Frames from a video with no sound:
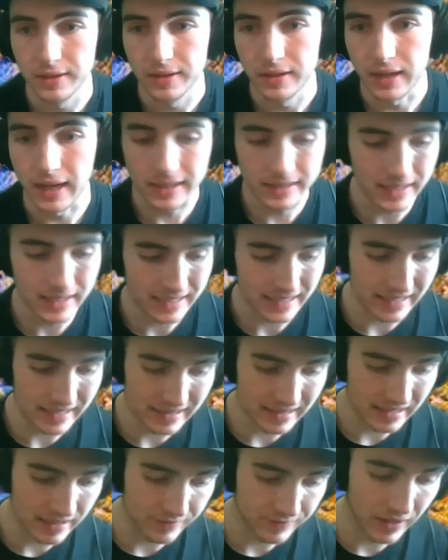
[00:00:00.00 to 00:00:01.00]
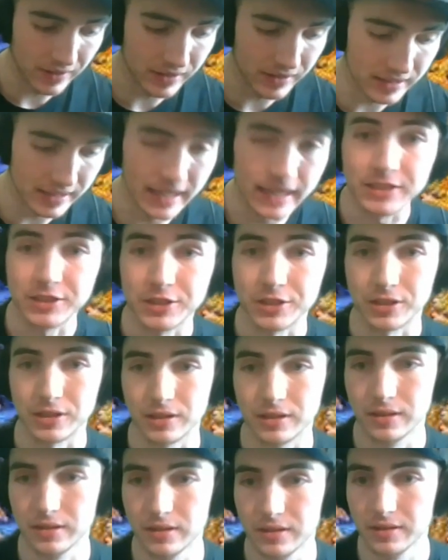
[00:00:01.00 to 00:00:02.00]
Unlike anything found in nature.
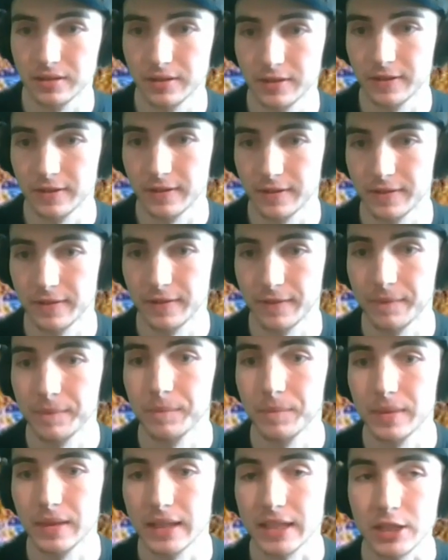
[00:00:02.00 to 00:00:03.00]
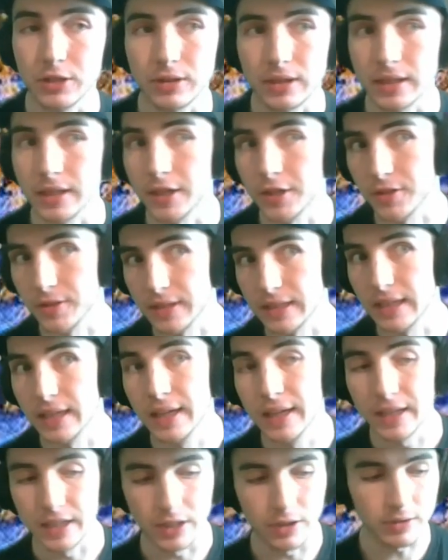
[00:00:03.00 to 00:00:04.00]
You can literally
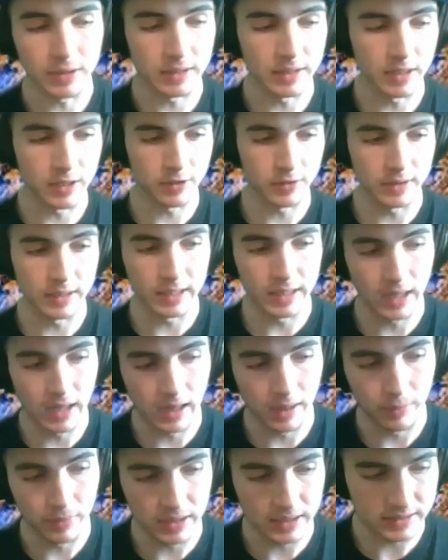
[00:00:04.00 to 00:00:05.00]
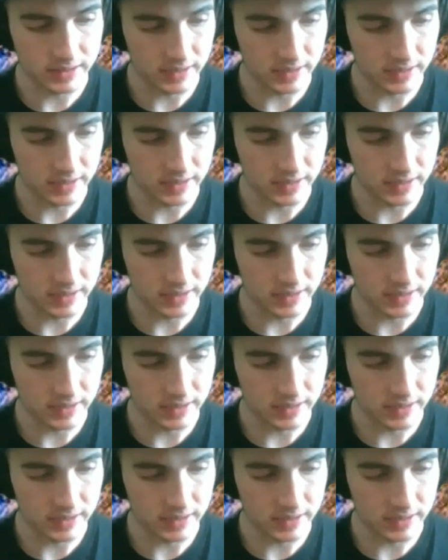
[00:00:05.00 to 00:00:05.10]
what is